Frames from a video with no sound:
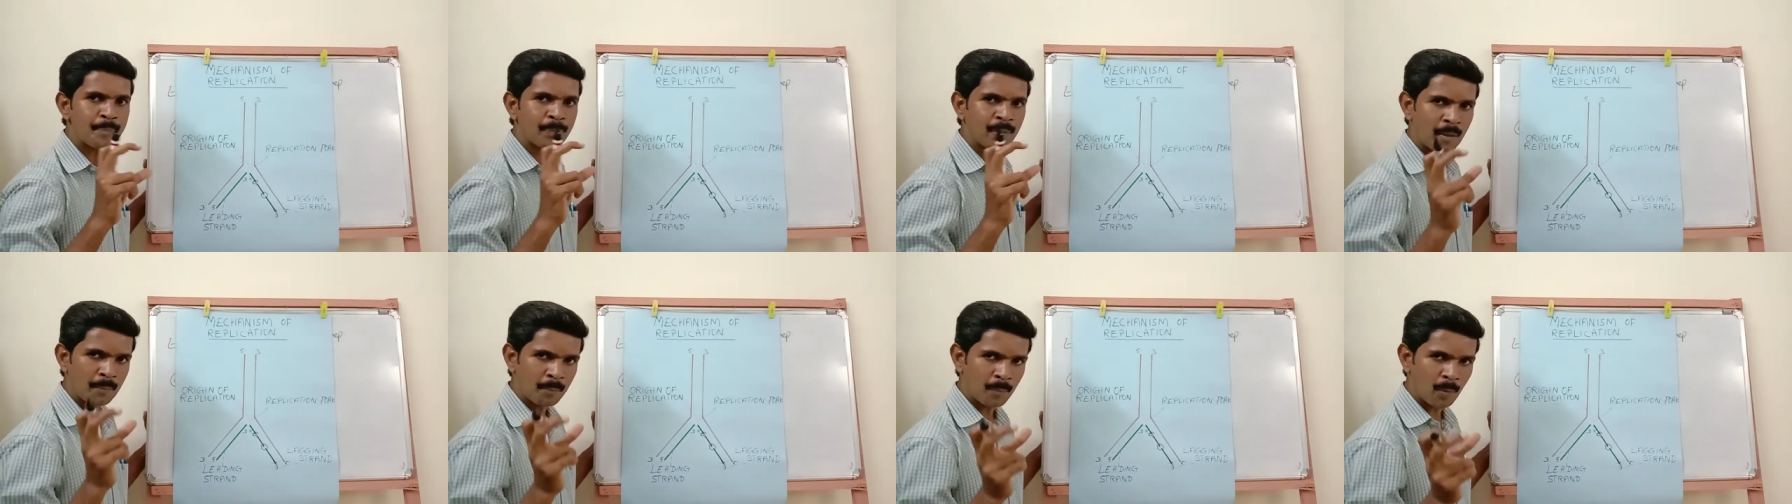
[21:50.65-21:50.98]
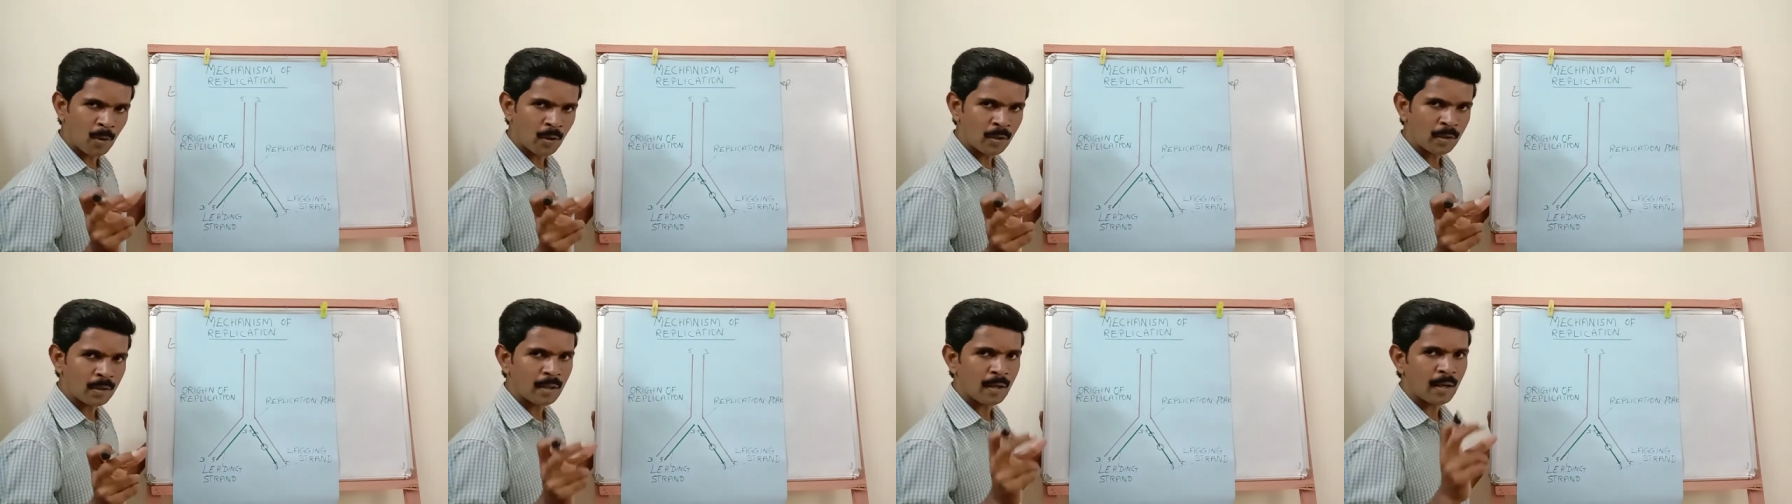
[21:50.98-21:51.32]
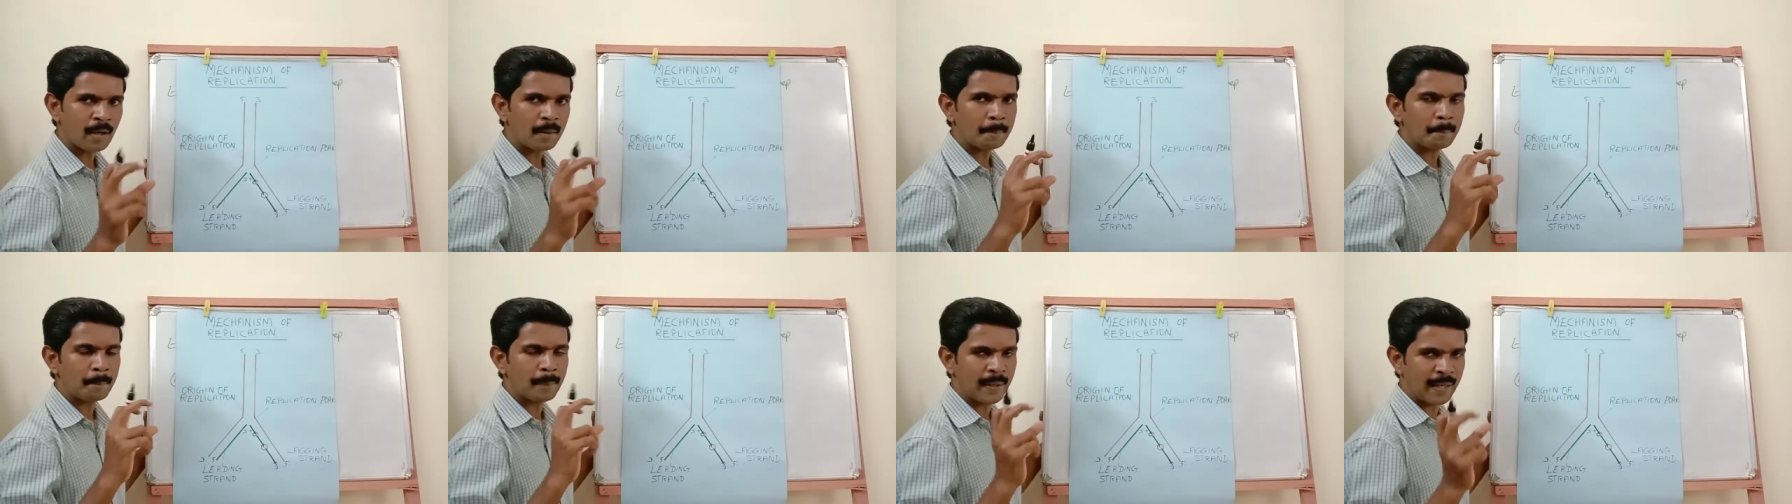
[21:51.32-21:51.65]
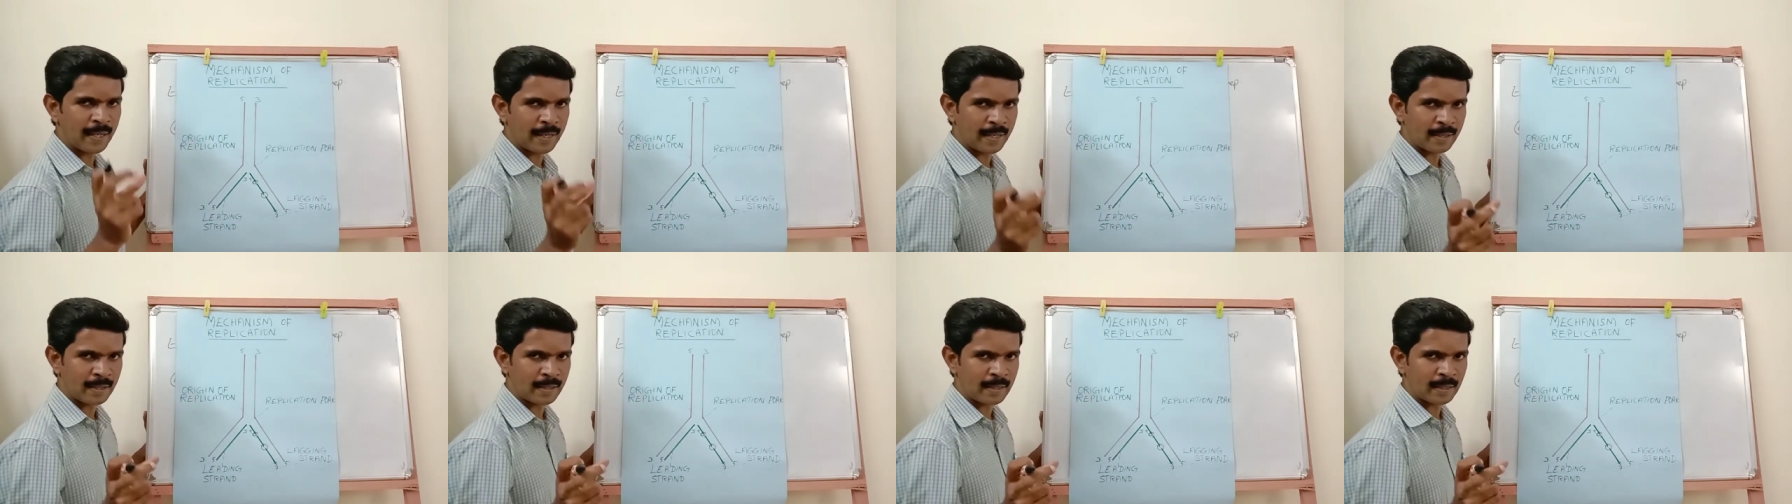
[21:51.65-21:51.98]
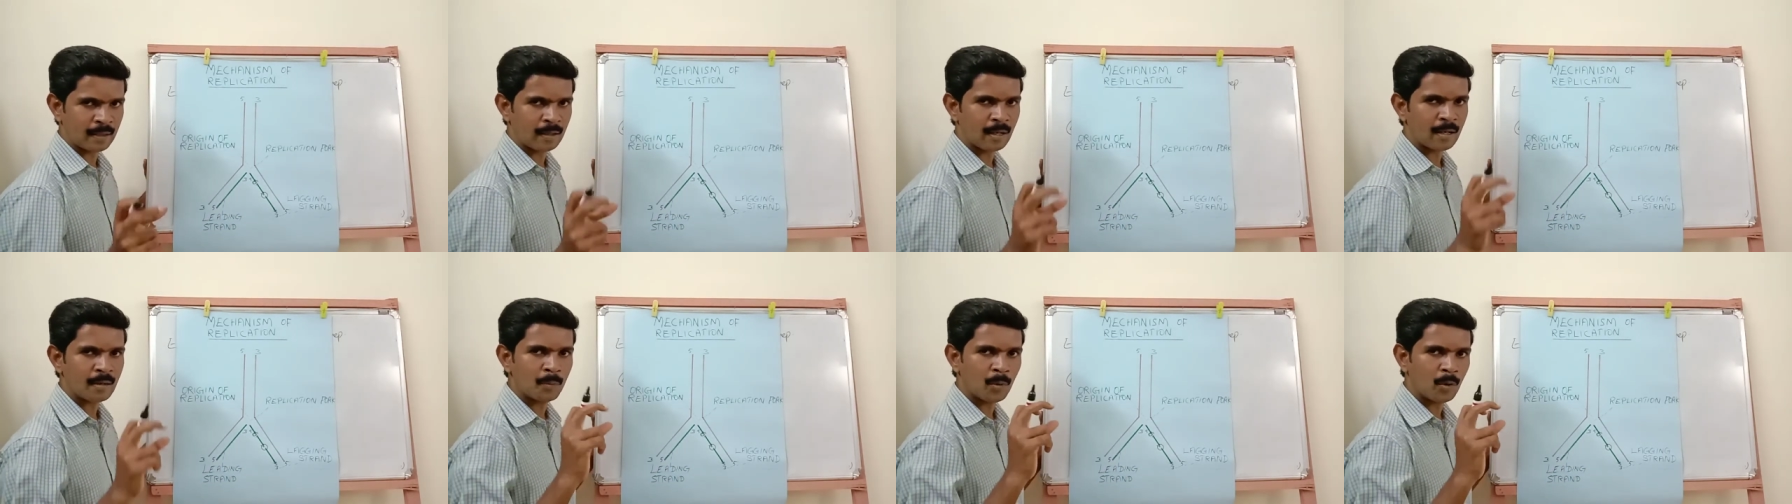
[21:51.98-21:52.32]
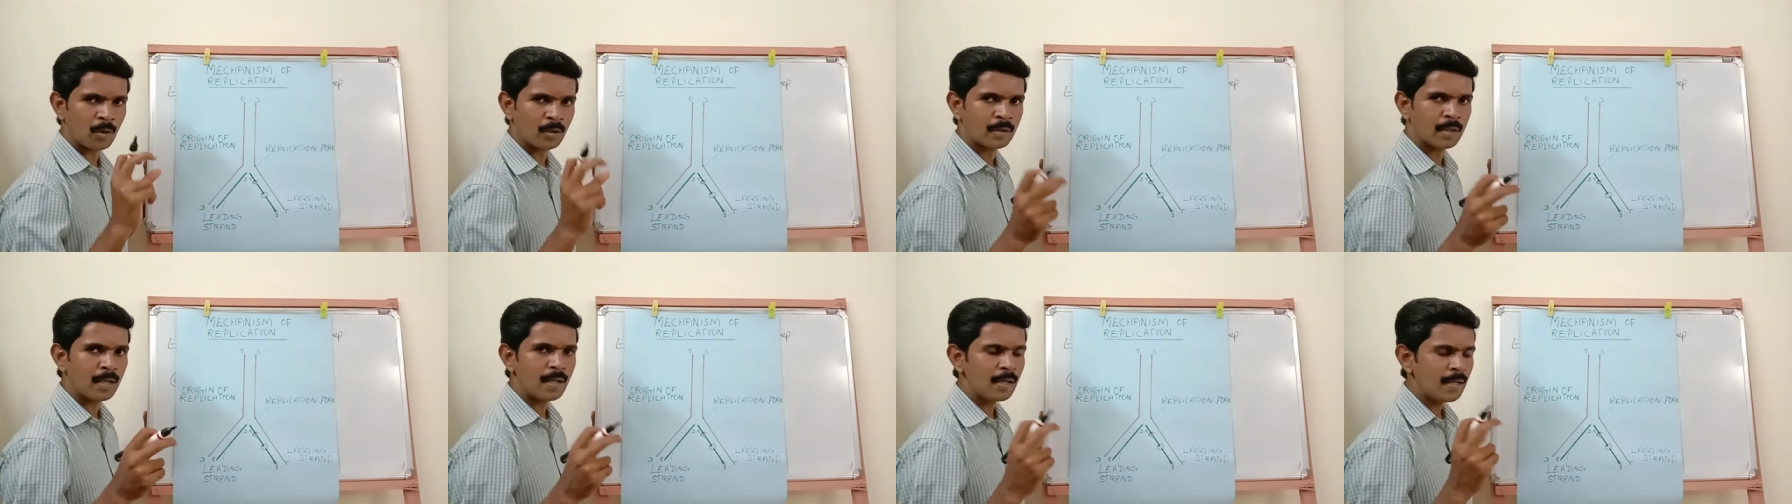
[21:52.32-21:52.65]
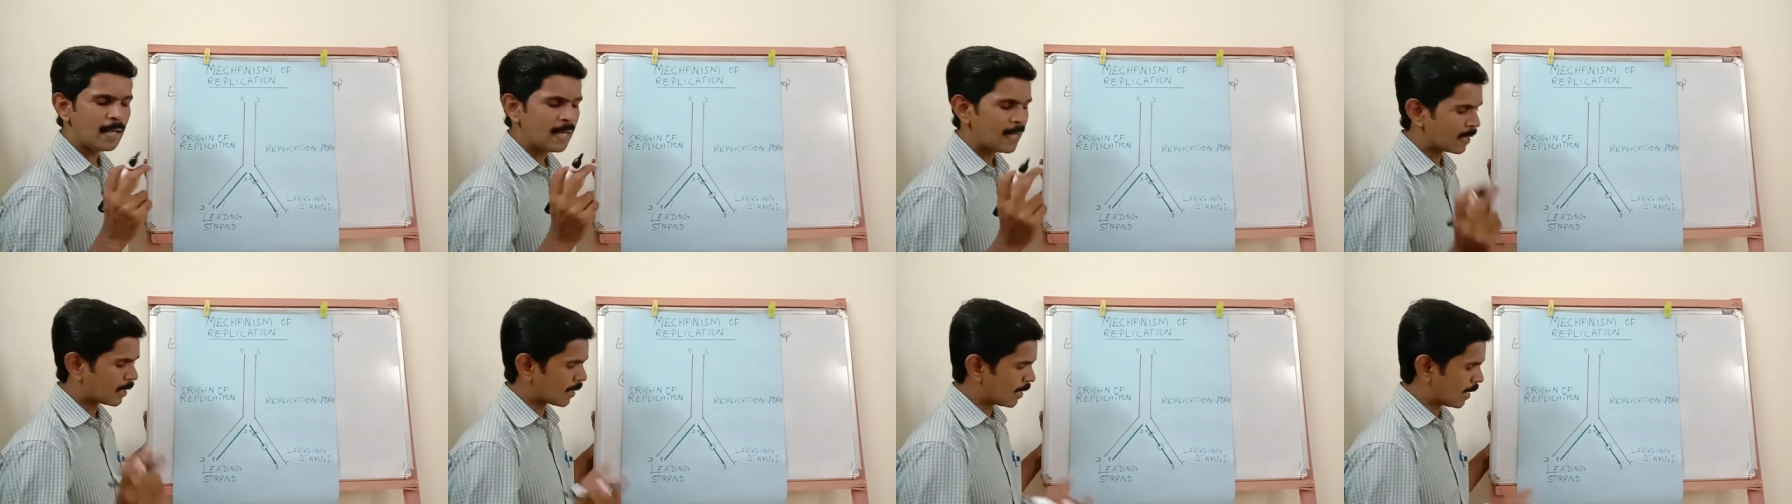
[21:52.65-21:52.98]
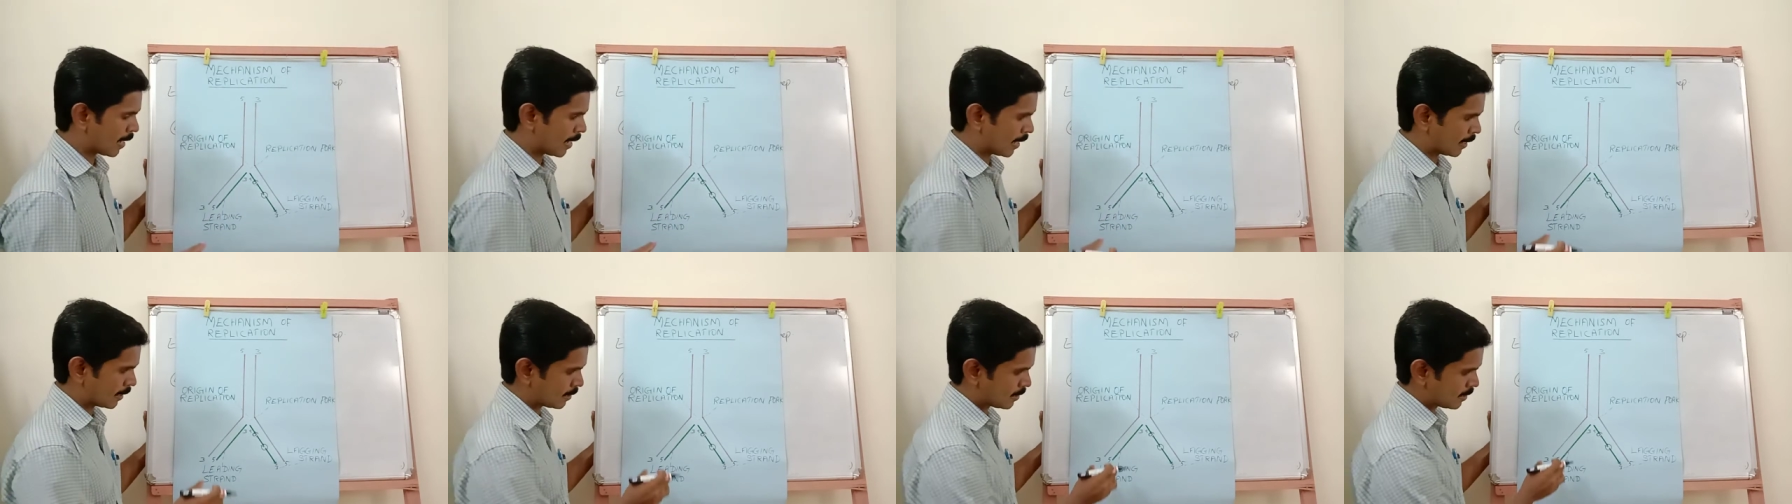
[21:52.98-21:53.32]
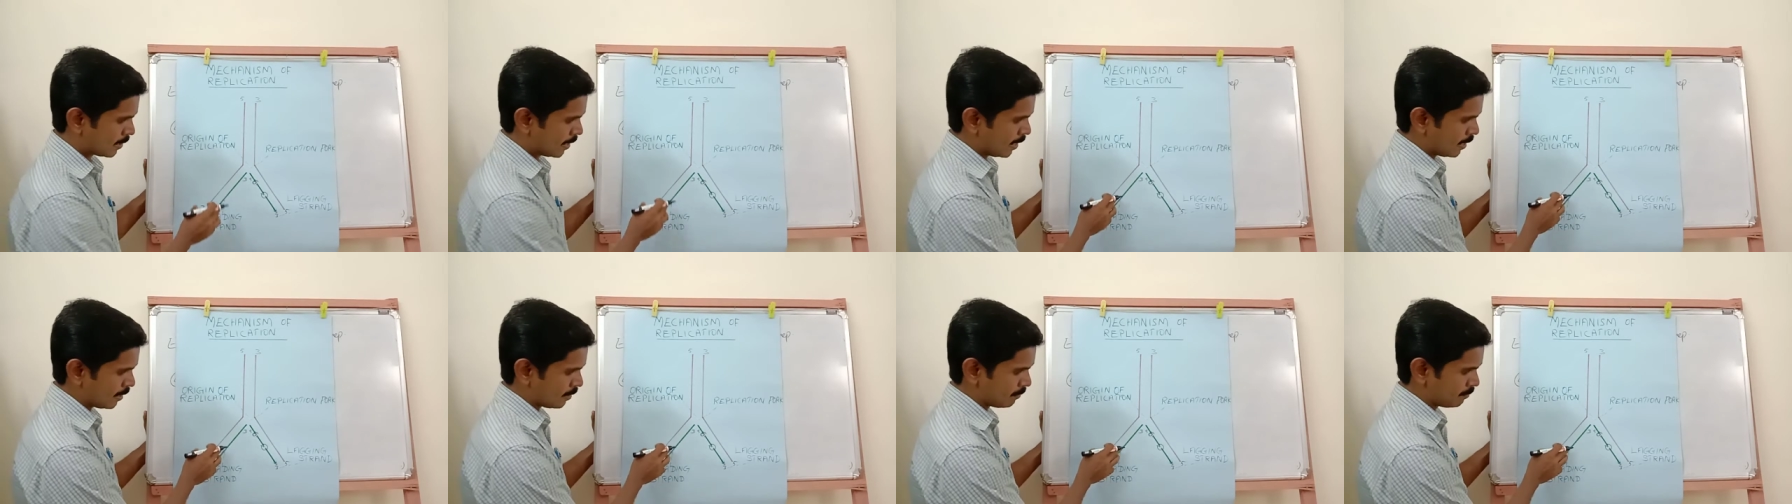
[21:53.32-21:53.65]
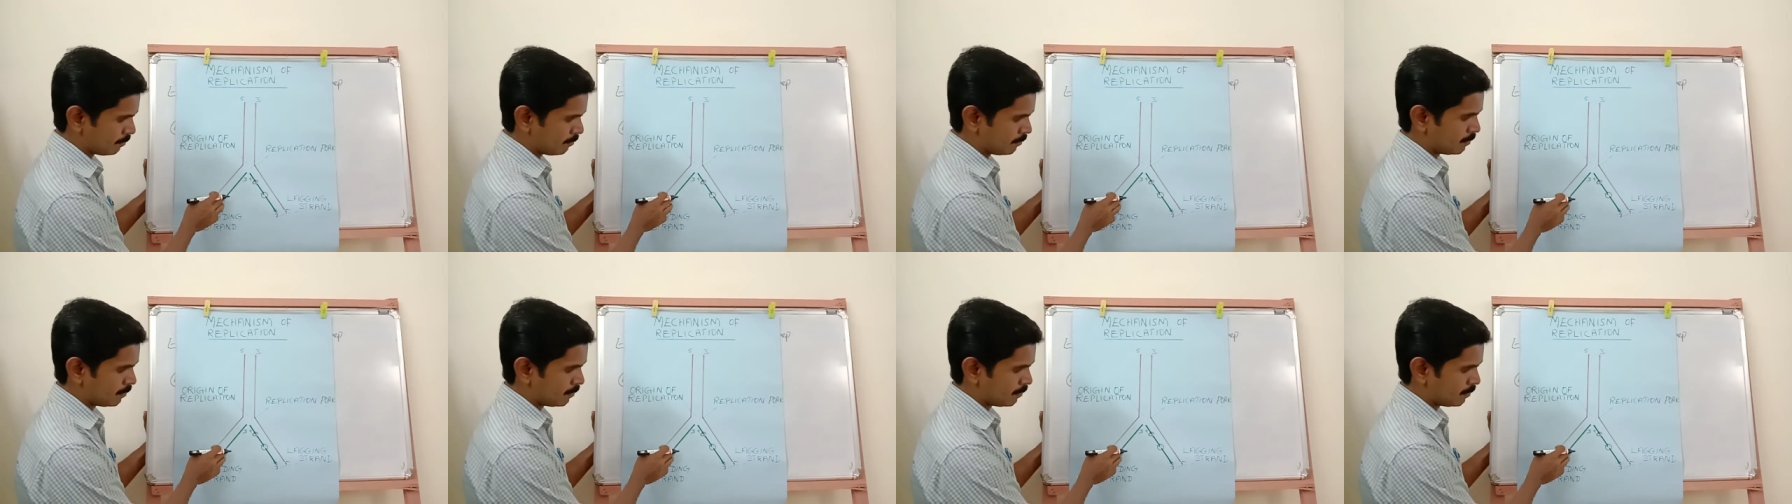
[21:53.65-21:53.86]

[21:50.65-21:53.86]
both are pairing or both are connected.